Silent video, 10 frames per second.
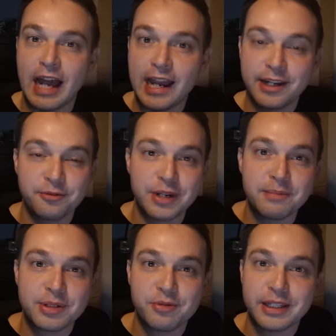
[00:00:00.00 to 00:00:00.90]
I can
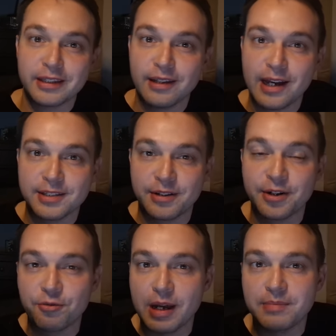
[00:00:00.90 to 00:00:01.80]
read between the lines on
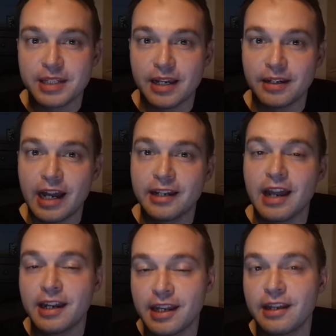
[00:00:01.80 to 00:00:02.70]
your website. I,
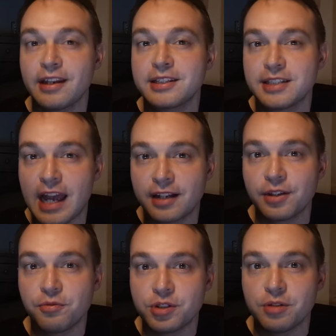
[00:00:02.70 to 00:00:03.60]
I get
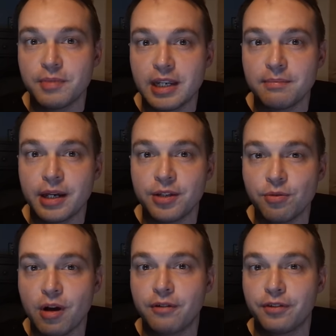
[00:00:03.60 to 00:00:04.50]
exactly what you mean by
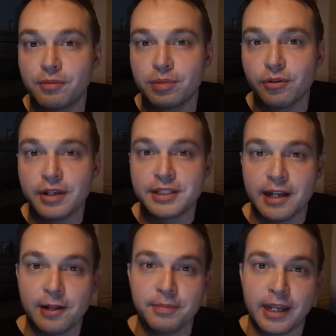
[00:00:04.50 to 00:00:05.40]
you offer employees a
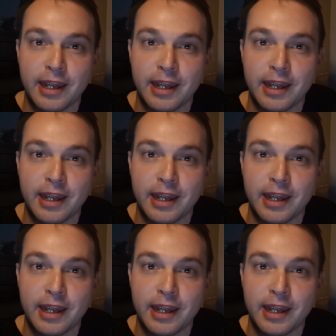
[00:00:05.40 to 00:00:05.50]
helping